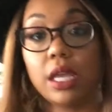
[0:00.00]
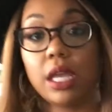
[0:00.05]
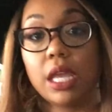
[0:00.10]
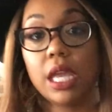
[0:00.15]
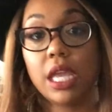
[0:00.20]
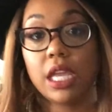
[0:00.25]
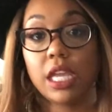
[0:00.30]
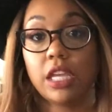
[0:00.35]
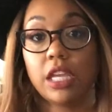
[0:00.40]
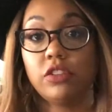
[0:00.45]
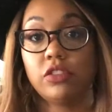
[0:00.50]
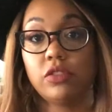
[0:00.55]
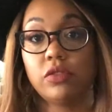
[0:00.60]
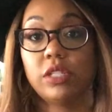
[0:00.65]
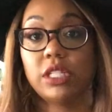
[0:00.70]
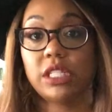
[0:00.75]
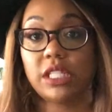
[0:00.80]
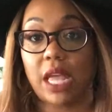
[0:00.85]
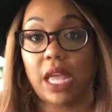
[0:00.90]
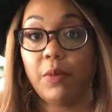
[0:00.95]
It gives you
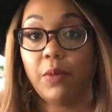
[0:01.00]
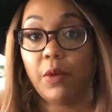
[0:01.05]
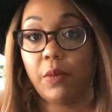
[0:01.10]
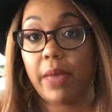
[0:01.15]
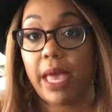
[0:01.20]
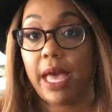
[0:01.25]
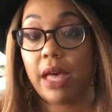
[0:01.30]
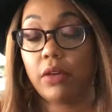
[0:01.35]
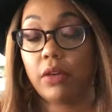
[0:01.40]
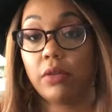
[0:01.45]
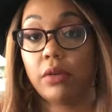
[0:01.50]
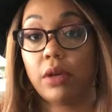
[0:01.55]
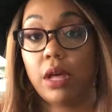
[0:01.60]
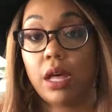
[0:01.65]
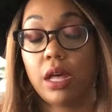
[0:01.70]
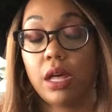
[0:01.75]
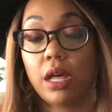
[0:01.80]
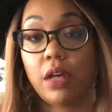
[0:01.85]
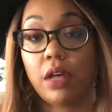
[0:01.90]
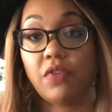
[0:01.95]
the same amount
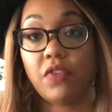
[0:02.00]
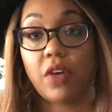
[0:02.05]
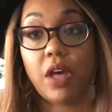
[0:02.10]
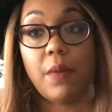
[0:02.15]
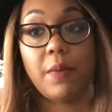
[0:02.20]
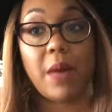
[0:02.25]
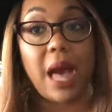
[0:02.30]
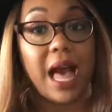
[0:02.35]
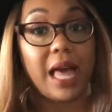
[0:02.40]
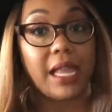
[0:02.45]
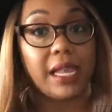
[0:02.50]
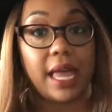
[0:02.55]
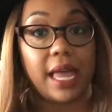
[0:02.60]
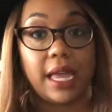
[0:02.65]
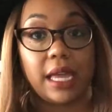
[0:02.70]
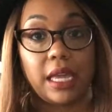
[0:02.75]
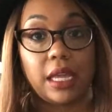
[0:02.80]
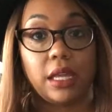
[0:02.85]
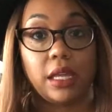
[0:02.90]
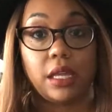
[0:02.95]
of
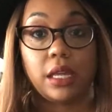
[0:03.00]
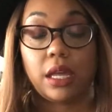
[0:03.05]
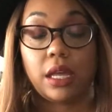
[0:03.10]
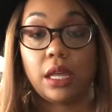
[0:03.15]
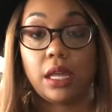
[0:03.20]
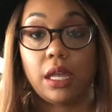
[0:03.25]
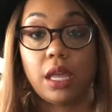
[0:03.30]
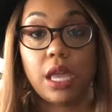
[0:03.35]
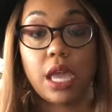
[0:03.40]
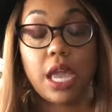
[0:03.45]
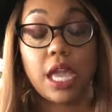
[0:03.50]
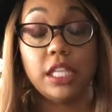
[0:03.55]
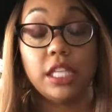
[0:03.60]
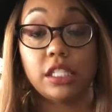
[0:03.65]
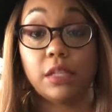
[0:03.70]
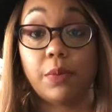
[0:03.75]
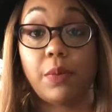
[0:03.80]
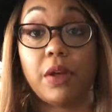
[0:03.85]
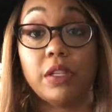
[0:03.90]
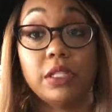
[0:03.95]
highlight. It's
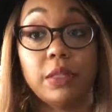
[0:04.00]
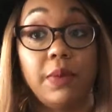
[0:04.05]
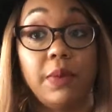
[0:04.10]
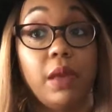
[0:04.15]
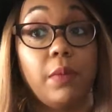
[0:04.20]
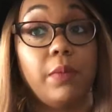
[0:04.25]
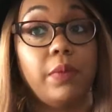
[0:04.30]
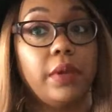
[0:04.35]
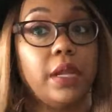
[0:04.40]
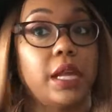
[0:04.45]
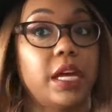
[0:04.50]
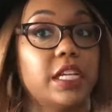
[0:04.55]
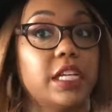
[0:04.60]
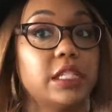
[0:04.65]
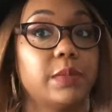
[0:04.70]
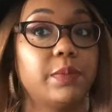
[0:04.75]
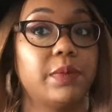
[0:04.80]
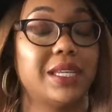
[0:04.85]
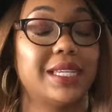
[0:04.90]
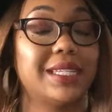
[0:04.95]
supposed to be a
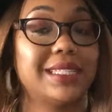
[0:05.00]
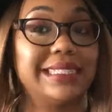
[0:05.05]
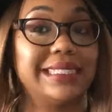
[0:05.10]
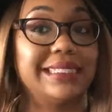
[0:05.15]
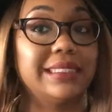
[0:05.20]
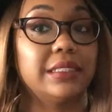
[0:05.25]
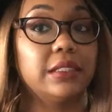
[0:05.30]
blush, but